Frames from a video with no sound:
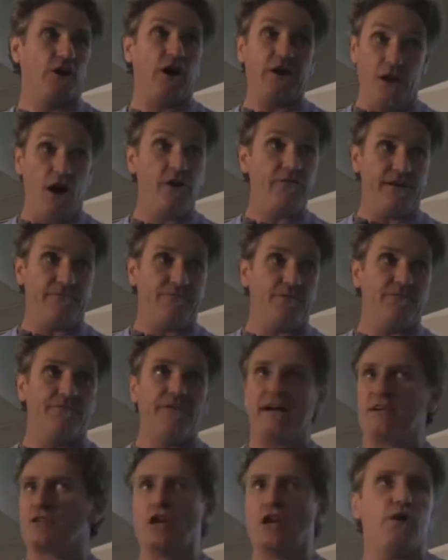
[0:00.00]
I know that for a
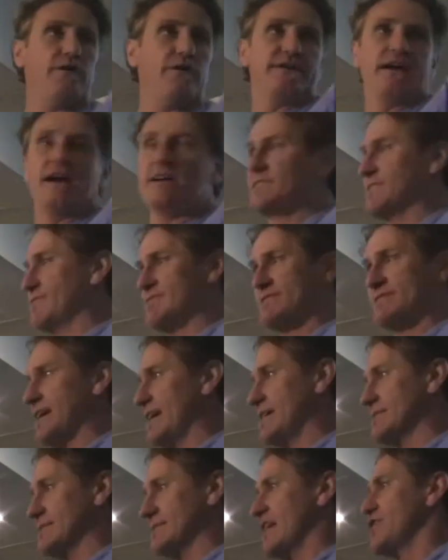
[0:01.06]
fact. No one goes there and
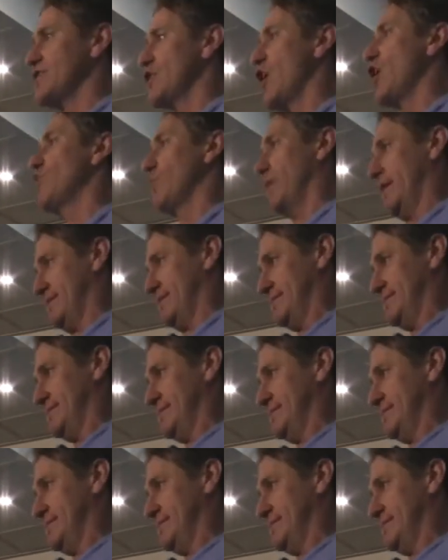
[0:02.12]
stays there. No one.